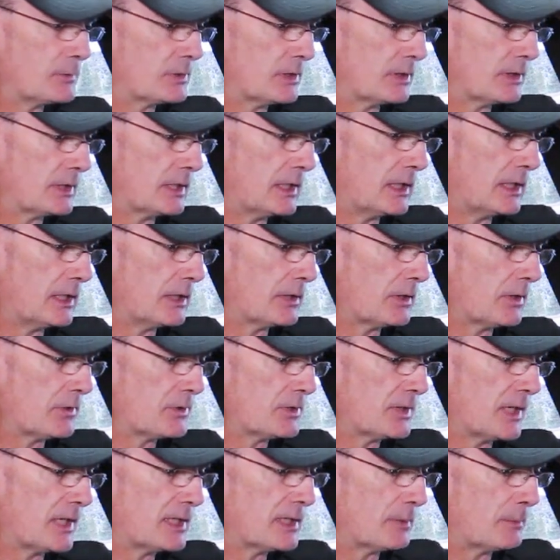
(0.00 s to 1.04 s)
to the
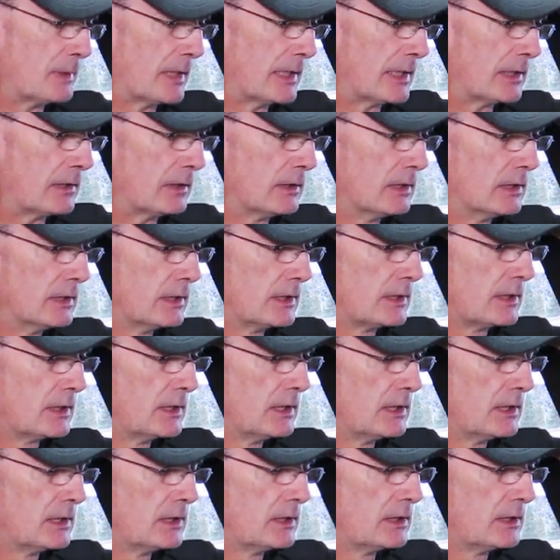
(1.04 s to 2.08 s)
annunciator panel,
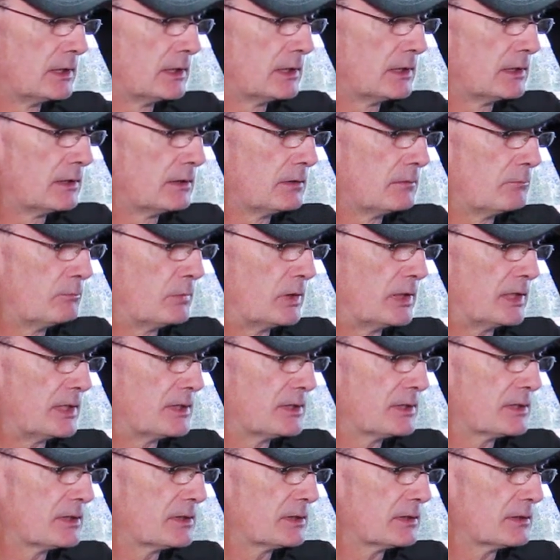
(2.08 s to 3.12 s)
but
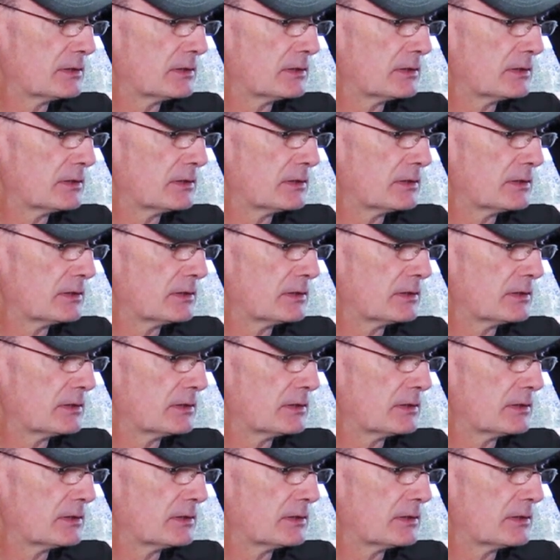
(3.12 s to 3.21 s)
it's